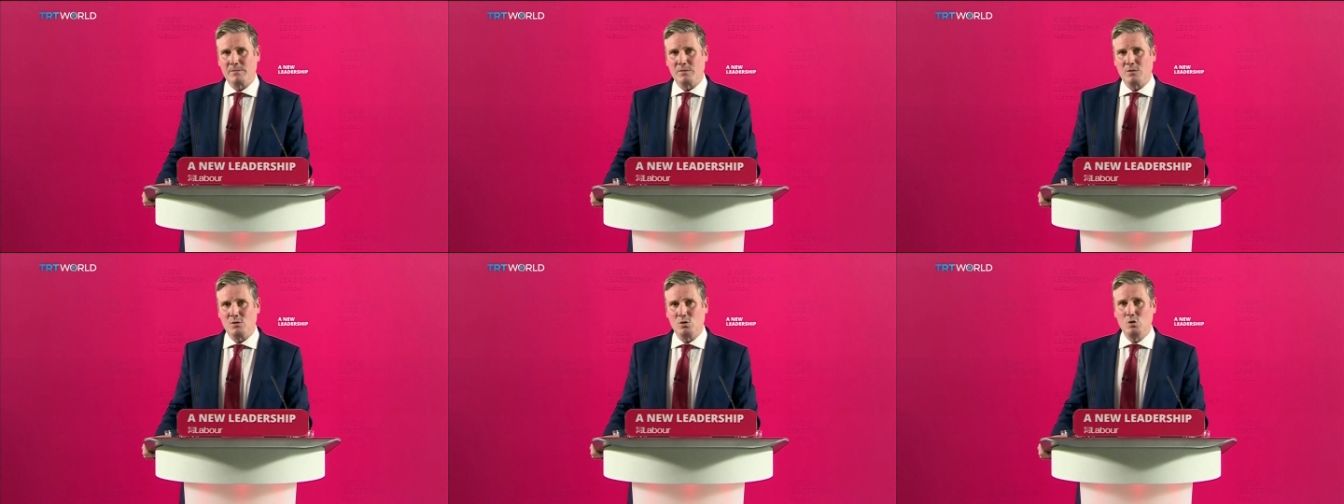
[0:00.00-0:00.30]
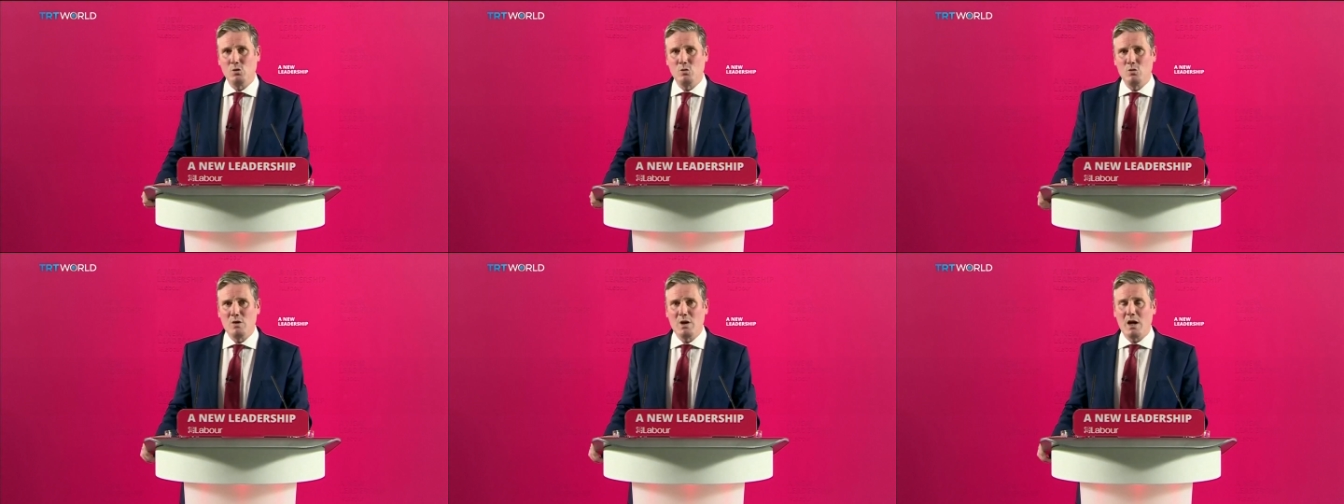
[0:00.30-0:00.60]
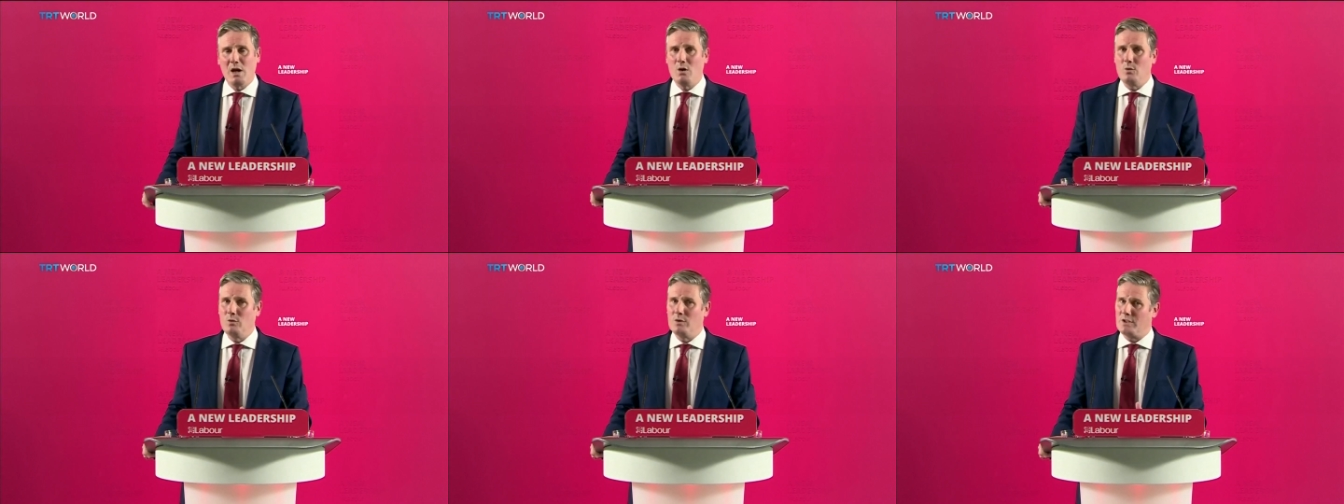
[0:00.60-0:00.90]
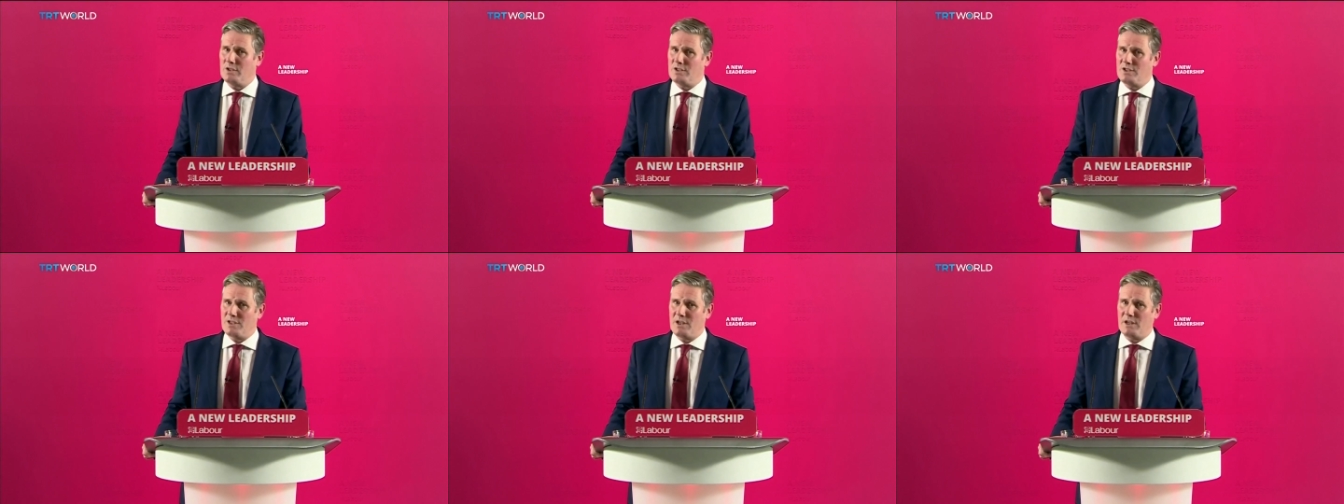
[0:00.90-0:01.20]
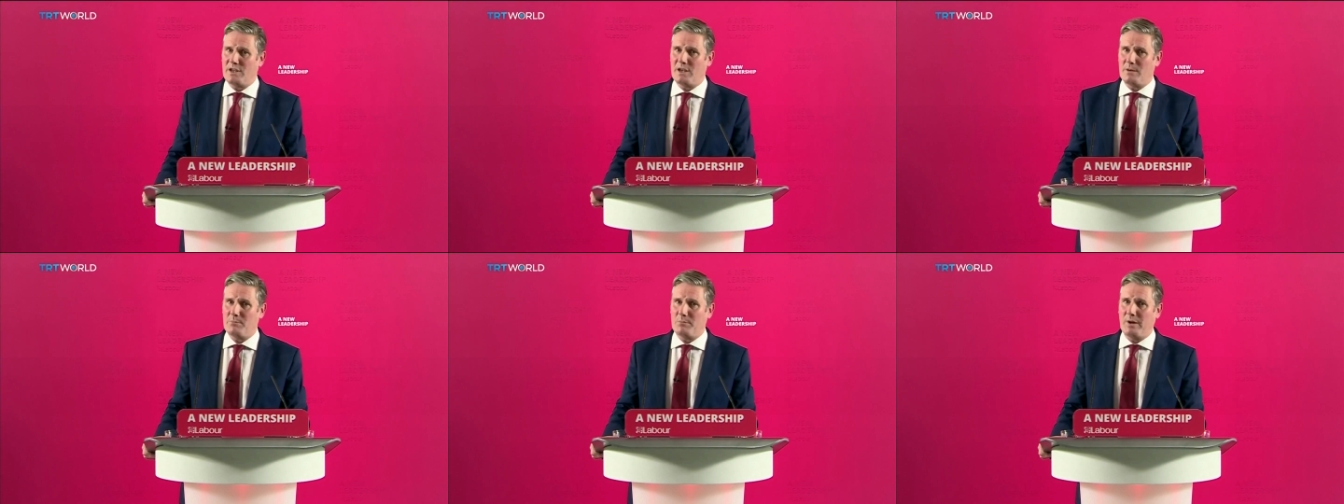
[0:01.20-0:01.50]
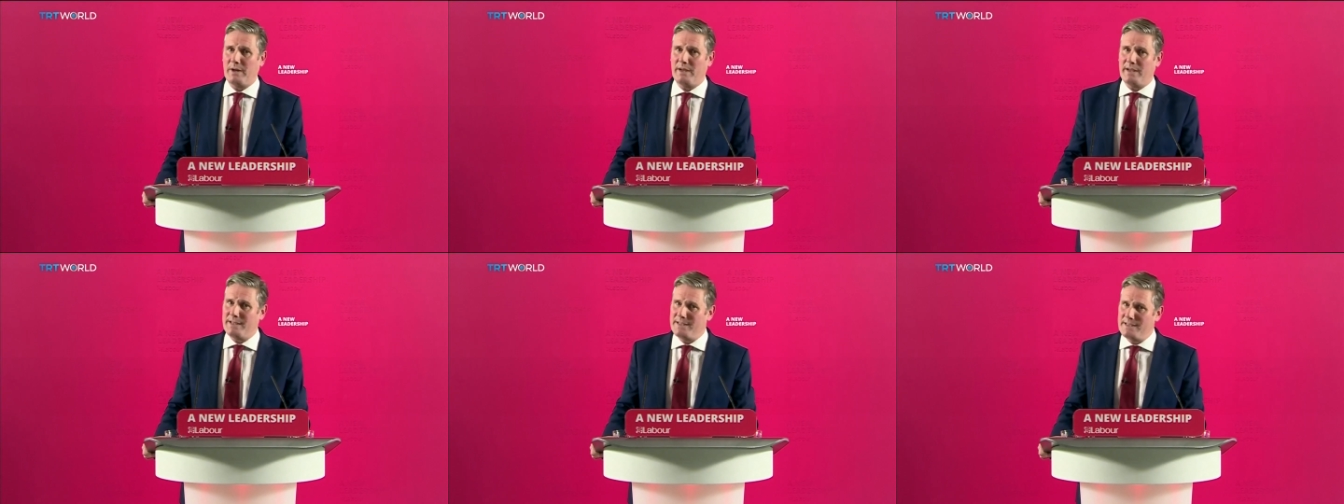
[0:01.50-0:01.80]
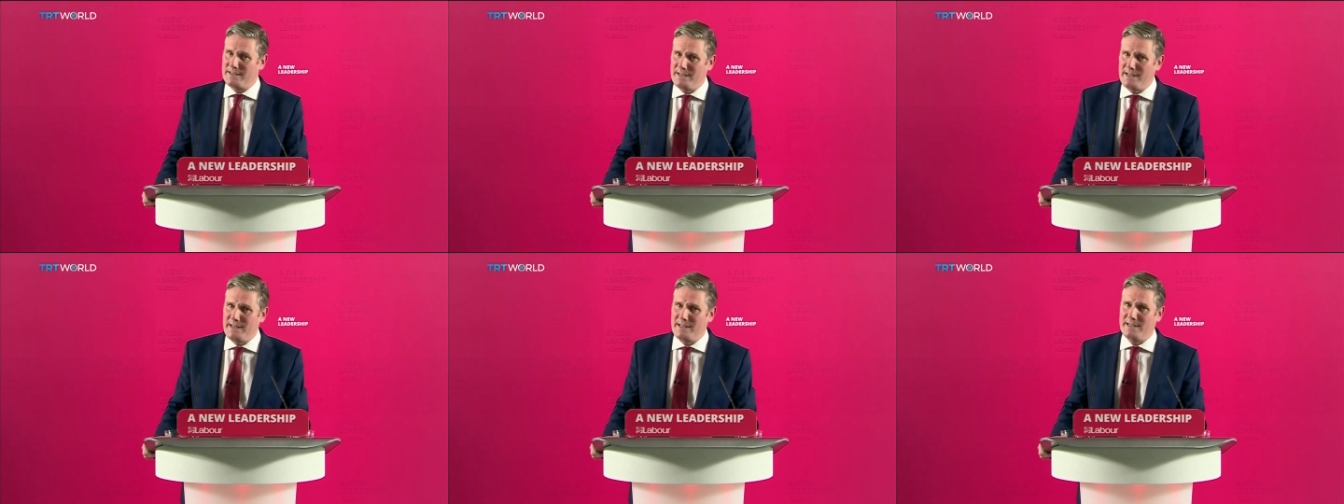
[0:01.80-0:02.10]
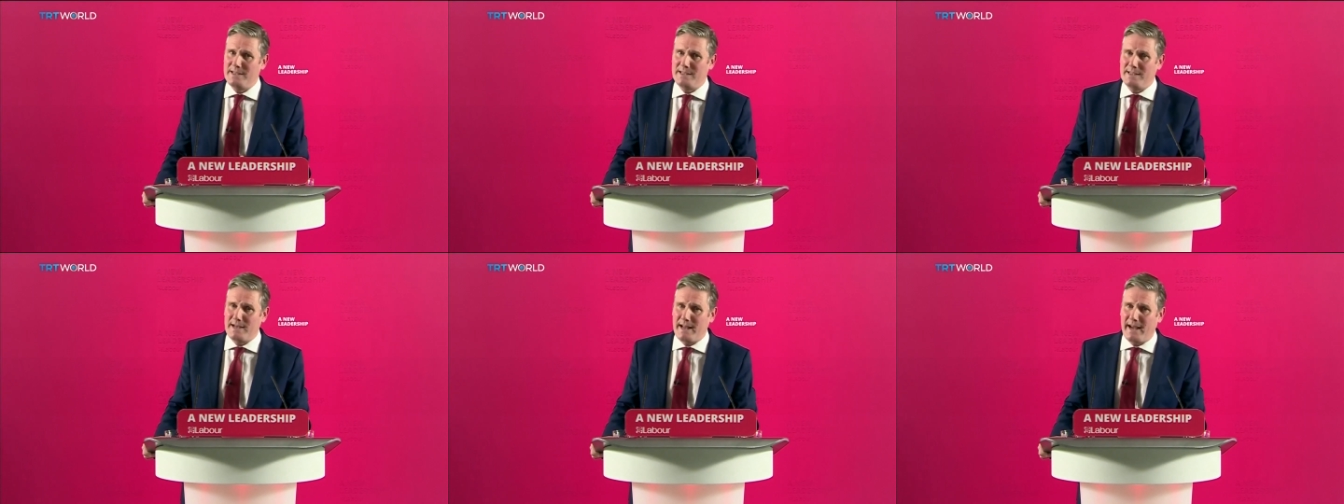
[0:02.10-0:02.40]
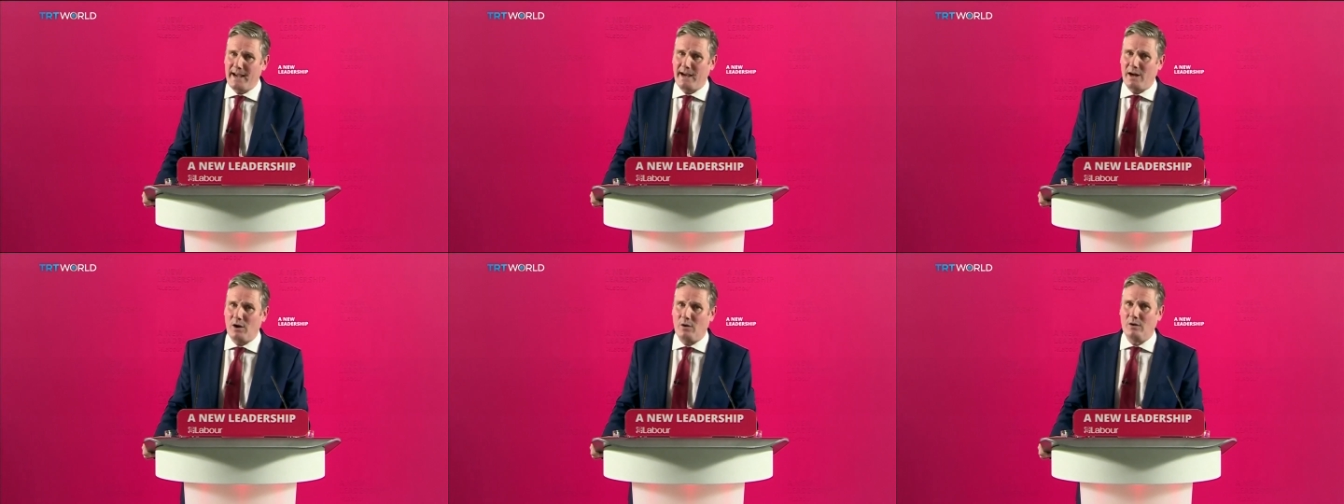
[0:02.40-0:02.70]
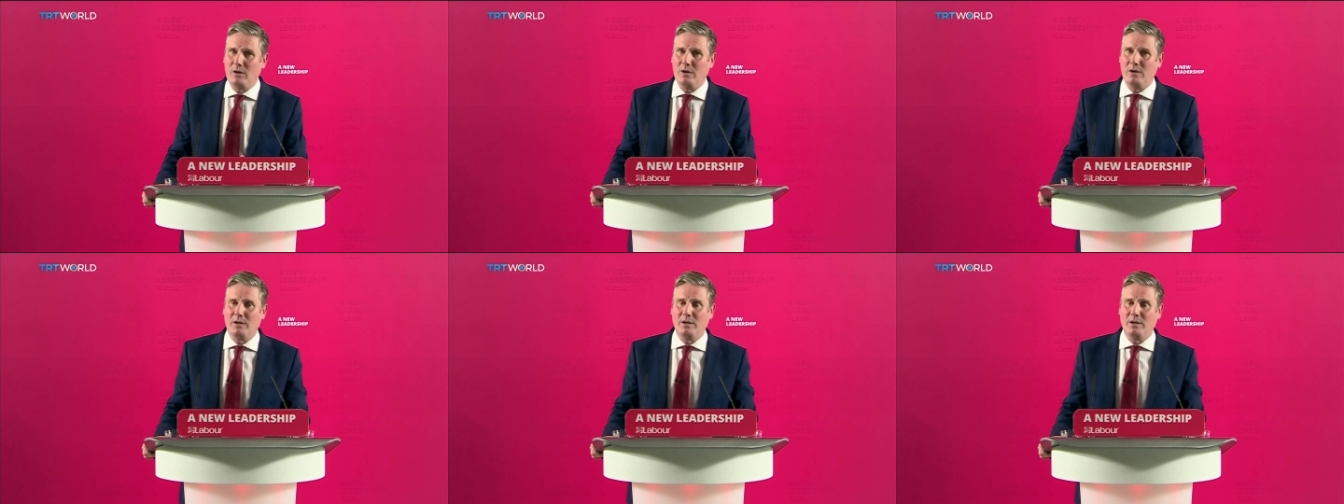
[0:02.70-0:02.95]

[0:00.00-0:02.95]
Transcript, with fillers: You know that a circuit break is needed now